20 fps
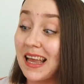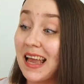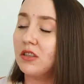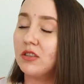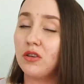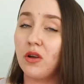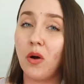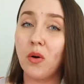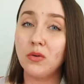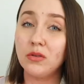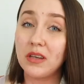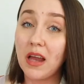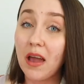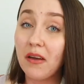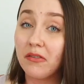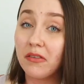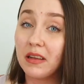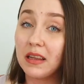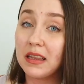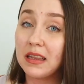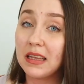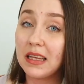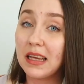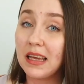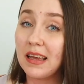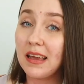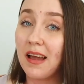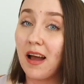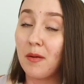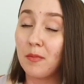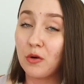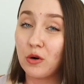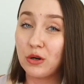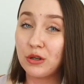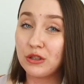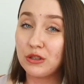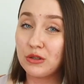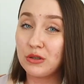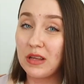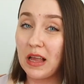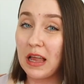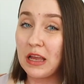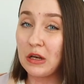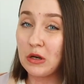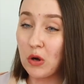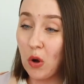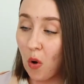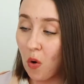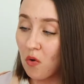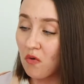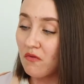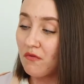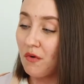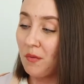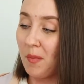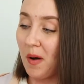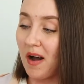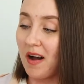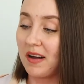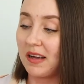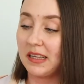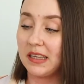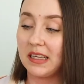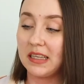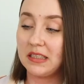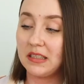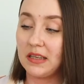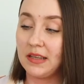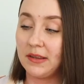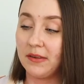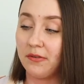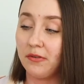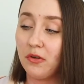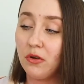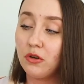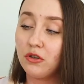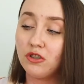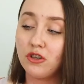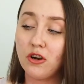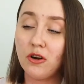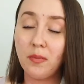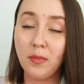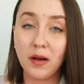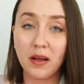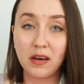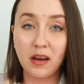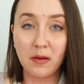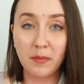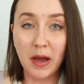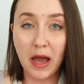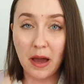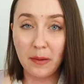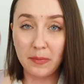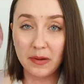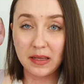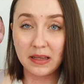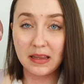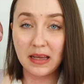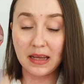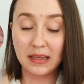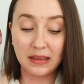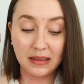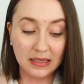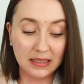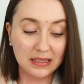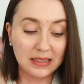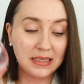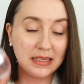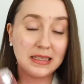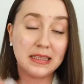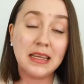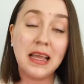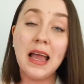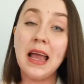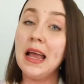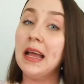So definitely I'm going to say no for buying this in the future, but I'm happy that this is